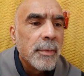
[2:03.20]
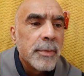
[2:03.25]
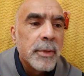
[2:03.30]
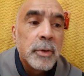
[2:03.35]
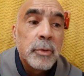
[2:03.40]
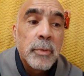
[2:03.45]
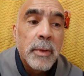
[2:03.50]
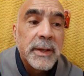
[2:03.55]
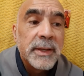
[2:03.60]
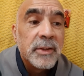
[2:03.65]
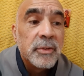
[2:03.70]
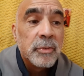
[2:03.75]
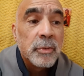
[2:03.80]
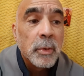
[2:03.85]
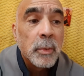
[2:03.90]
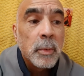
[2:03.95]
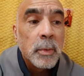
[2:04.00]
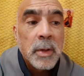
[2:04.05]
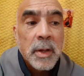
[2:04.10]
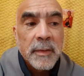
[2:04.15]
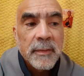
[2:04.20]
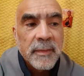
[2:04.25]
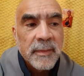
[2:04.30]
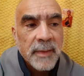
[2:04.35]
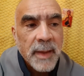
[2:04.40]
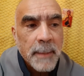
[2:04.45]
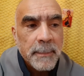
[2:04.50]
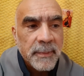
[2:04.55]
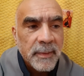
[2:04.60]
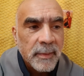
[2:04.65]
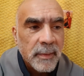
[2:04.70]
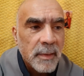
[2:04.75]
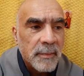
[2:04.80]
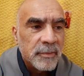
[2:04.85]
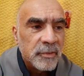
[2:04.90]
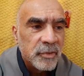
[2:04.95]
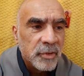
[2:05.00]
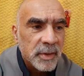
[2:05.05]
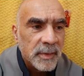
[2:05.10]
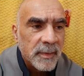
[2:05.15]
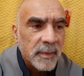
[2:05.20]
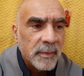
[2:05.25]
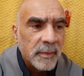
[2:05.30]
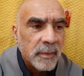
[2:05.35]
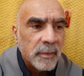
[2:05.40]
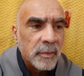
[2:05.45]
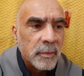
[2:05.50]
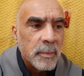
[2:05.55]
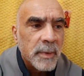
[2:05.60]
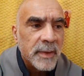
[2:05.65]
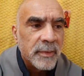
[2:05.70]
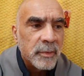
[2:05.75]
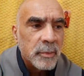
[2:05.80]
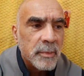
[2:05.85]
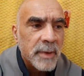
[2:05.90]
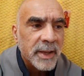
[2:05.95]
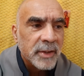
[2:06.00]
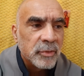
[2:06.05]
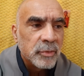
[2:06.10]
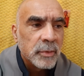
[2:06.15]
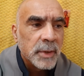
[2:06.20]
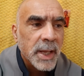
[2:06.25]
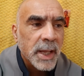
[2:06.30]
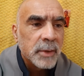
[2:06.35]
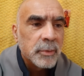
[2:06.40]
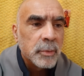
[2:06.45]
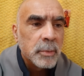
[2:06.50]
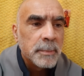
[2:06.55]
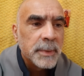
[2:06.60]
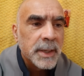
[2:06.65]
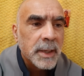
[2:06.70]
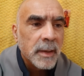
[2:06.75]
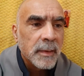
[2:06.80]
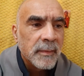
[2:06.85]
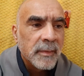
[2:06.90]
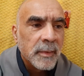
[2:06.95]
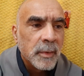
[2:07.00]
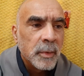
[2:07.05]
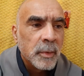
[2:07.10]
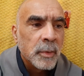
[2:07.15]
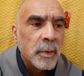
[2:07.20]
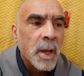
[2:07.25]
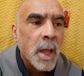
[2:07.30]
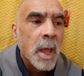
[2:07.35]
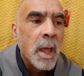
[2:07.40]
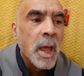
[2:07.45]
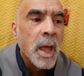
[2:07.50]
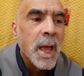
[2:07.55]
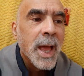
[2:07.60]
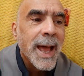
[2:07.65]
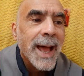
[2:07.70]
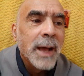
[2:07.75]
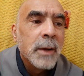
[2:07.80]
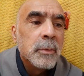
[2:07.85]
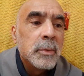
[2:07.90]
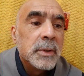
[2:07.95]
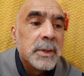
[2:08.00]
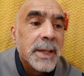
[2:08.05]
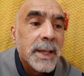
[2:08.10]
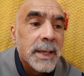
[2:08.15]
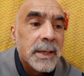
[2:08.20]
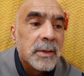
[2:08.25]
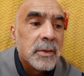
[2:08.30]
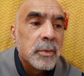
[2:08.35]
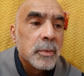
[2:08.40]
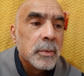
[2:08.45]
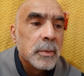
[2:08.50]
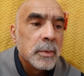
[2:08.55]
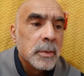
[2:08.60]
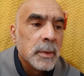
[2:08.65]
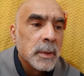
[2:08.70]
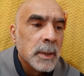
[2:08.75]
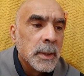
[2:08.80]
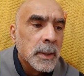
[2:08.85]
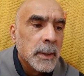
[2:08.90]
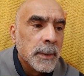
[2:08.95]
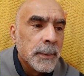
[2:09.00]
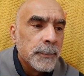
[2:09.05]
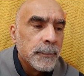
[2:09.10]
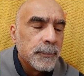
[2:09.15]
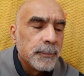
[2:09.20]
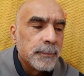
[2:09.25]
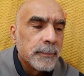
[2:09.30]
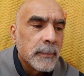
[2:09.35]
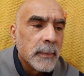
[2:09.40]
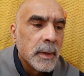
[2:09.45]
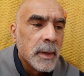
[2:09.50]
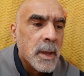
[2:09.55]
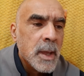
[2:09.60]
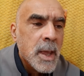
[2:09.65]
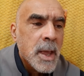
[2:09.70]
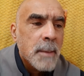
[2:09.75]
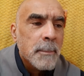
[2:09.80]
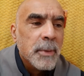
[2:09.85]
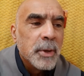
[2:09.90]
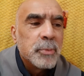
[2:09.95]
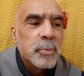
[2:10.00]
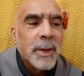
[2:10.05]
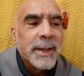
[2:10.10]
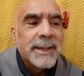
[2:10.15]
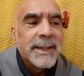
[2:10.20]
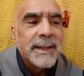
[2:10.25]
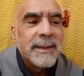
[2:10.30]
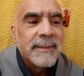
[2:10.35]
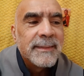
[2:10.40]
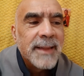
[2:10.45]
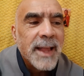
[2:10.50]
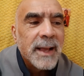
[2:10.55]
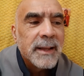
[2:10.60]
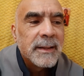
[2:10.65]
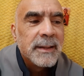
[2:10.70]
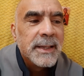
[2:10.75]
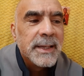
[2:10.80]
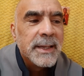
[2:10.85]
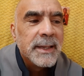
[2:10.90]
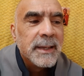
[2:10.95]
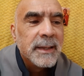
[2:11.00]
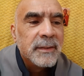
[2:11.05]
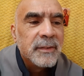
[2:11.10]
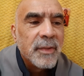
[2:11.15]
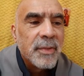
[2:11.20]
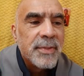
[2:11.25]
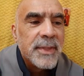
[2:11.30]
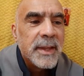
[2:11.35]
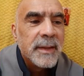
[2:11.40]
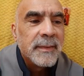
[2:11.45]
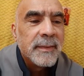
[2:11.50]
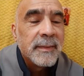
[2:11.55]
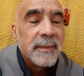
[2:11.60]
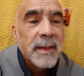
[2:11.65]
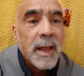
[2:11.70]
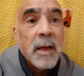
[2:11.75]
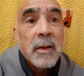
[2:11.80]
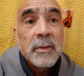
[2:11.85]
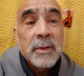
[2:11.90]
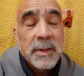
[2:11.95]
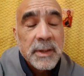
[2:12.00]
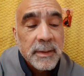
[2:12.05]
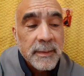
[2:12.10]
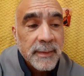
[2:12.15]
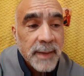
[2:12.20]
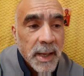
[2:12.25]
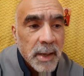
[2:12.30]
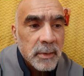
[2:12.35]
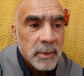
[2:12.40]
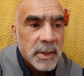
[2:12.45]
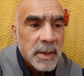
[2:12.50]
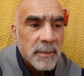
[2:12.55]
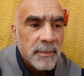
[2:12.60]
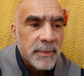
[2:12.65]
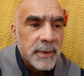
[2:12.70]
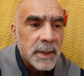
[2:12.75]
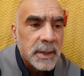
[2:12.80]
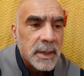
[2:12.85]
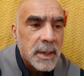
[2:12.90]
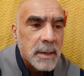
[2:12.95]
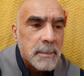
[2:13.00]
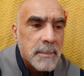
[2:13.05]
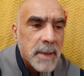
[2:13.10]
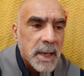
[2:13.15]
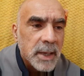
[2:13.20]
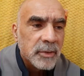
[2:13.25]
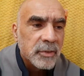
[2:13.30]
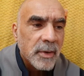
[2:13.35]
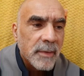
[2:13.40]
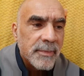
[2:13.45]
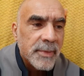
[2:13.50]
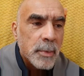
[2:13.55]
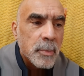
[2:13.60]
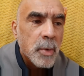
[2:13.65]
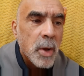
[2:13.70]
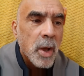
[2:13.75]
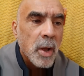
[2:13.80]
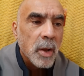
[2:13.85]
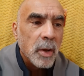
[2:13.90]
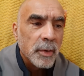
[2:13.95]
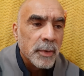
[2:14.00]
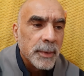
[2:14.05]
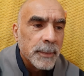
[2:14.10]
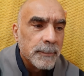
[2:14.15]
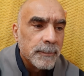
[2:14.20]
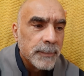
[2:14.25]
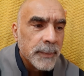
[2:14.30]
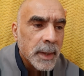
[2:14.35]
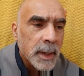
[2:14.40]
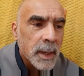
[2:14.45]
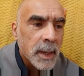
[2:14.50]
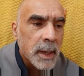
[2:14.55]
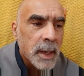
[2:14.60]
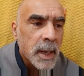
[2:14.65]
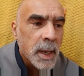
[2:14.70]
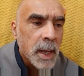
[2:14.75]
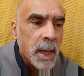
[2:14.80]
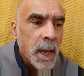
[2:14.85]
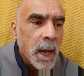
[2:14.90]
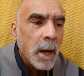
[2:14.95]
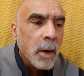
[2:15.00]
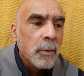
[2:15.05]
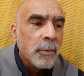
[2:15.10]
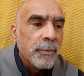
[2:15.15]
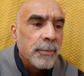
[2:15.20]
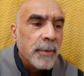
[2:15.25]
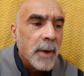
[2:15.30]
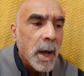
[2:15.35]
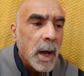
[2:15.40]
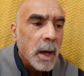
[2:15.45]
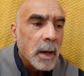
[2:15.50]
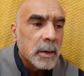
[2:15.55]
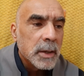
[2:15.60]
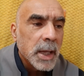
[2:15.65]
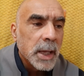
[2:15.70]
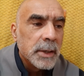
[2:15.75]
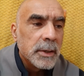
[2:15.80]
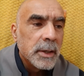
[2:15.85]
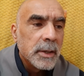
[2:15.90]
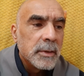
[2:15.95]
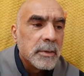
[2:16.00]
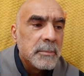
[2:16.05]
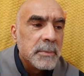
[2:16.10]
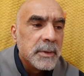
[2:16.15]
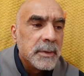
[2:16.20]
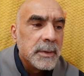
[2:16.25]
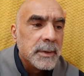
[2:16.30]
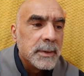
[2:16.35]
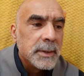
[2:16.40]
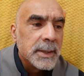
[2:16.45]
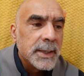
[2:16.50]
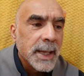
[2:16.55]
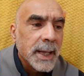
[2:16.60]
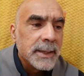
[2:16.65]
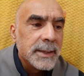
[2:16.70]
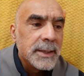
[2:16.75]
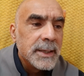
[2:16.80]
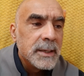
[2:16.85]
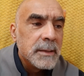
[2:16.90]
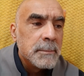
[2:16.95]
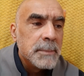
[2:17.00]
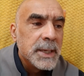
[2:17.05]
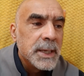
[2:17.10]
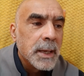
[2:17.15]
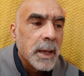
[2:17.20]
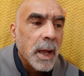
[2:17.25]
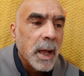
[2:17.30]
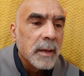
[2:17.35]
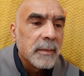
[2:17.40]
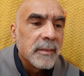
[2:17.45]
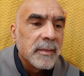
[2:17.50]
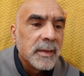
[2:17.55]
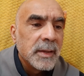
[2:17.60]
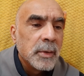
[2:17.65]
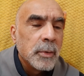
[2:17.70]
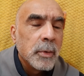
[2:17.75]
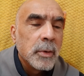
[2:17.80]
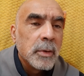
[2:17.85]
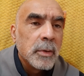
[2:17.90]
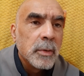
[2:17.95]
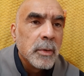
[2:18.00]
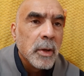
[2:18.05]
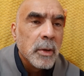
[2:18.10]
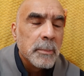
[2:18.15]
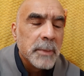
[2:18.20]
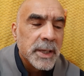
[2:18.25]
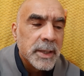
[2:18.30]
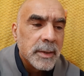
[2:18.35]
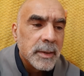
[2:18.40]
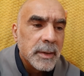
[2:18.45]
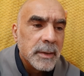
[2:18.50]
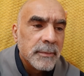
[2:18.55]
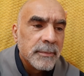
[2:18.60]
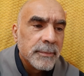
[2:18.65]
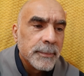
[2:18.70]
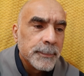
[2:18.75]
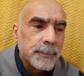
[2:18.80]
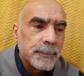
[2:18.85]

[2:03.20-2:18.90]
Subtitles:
the traditional concepts of Jesus' resurrection are to be considered outdated. But what exactly is this scientific image of the world? How far can it be considered normative?